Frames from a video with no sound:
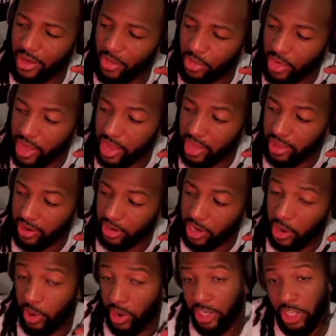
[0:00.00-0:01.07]
that
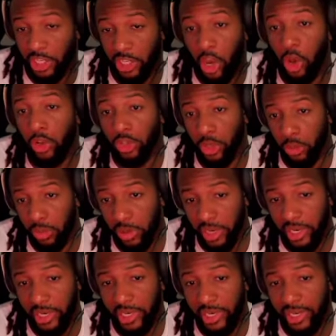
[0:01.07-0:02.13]
Yhwach has also
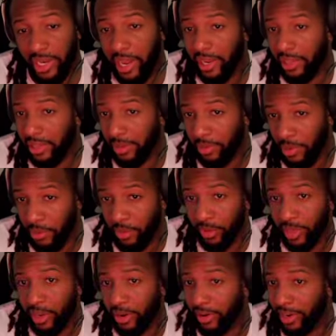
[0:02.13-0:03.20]
predicted, like the people
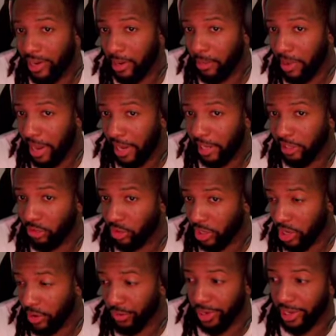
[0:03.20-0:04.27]
that are in the palace
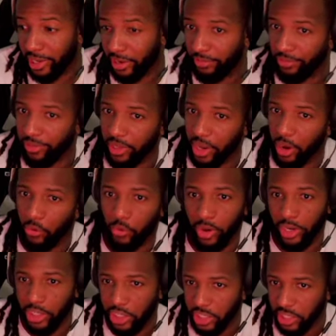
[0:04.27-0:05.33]
recovery, like
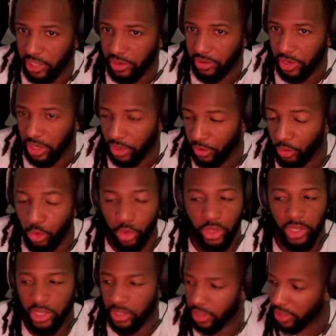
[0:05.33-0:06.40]
Arenji, uh,
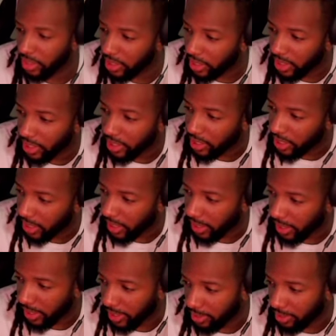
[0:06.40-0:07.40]
Rukia, uh,